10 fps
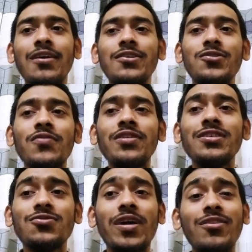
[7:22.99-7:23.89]
So if I
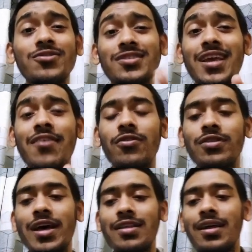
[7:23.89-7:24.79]
just right now say about
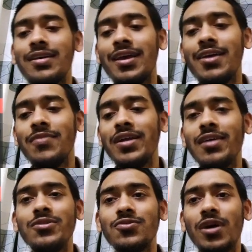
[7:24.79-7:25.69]
that, like hey, my
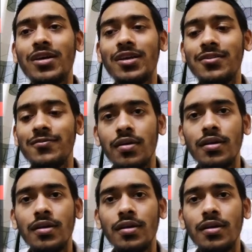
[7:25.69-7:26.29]
name is Rakin,